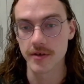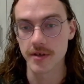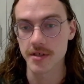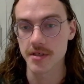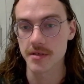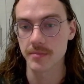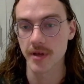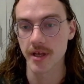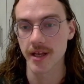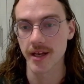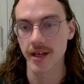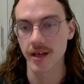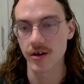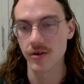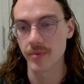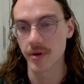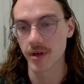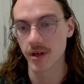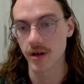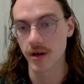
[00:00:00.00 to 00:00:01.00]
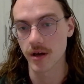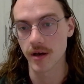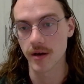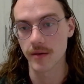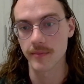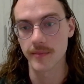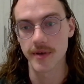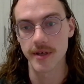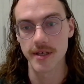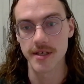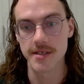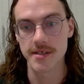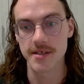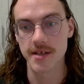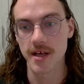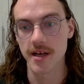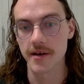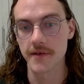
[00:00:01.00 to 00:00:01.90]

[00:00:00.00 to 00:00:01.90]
explaining OpenComm as not